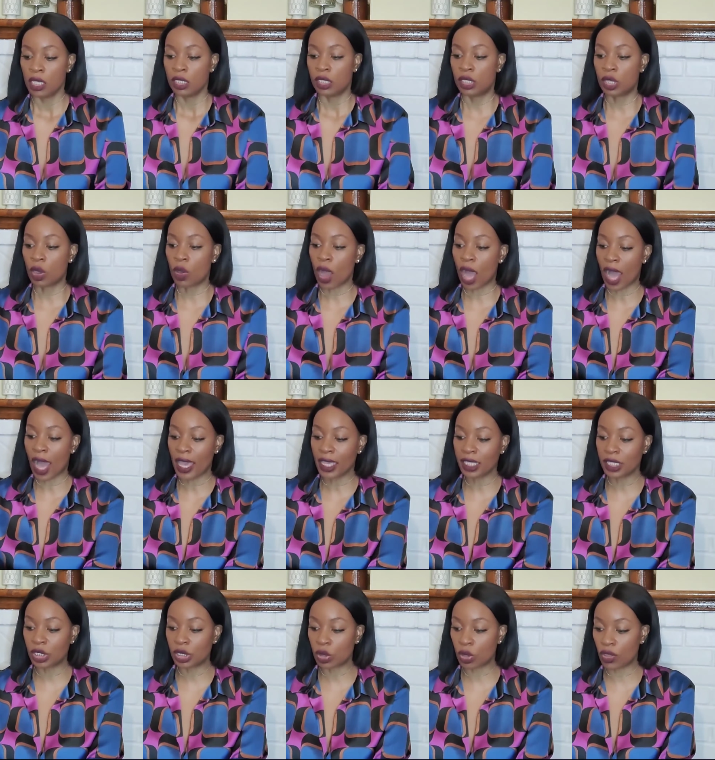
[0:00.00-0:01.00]
So
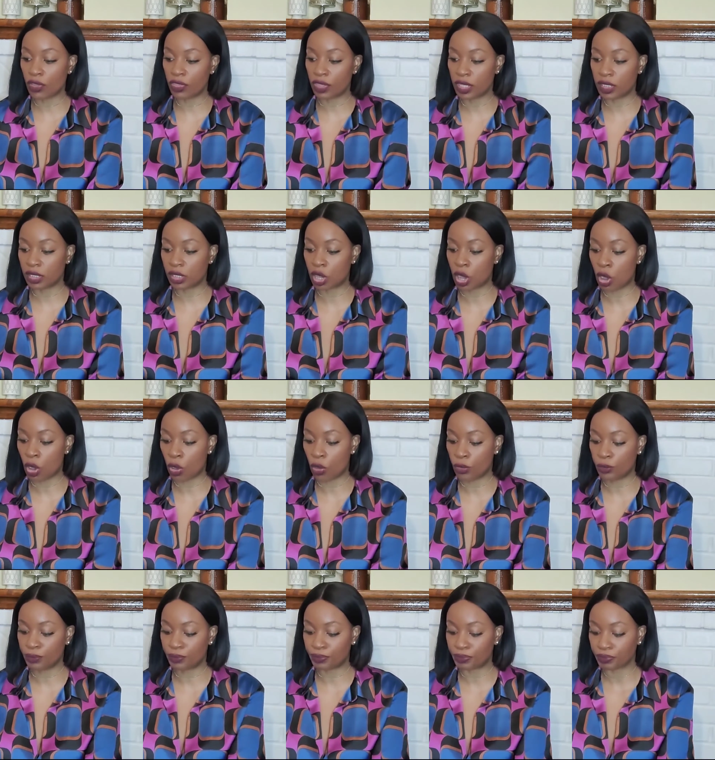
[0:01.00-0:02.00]
I saw this
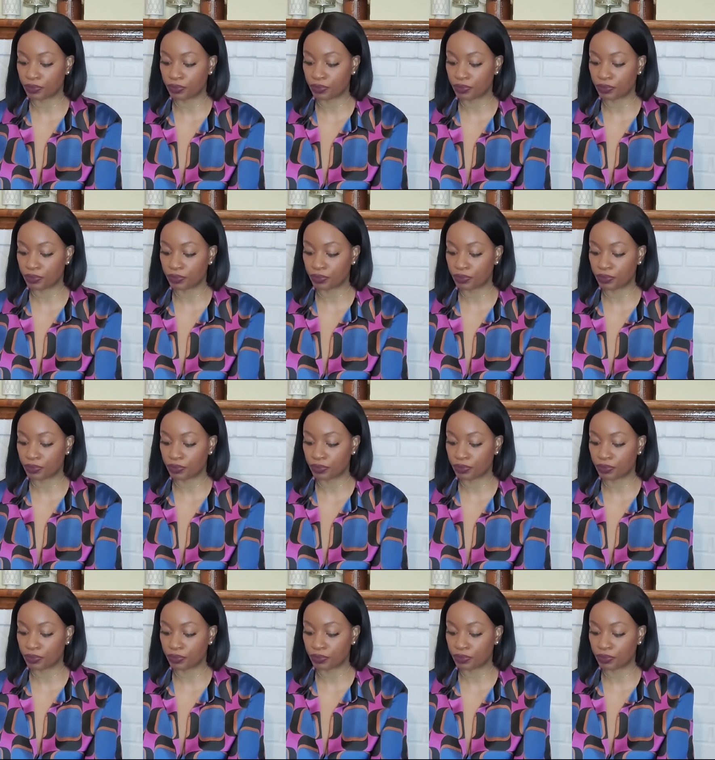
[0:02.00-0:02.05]
coat